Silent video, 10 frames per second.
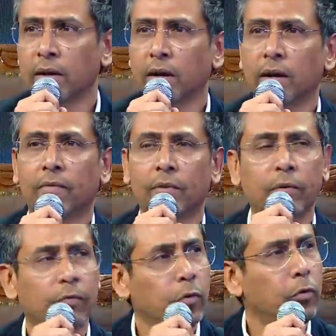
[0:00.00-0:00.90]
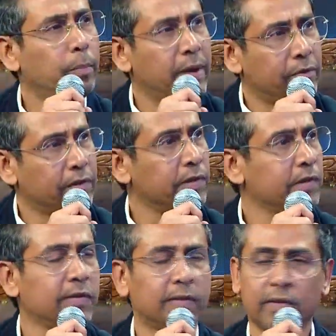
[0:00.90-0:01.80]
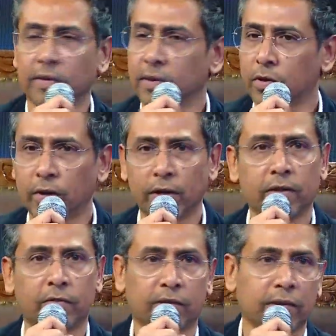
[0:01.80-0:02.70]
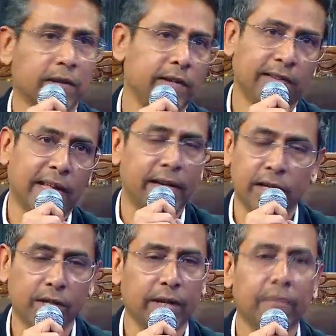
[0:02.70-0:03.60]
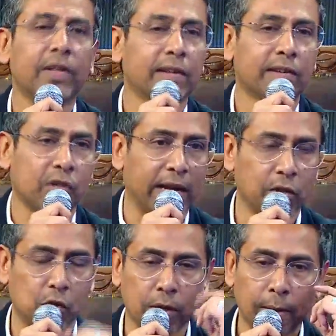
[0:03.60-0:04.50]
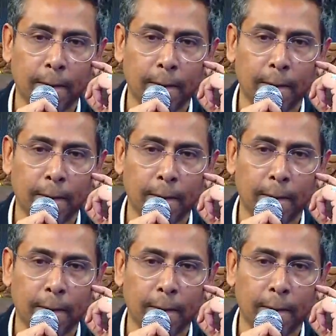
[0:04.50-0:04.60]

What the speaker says: from the food, beverages, toilets, facilities, sanitation, everything is a challenge.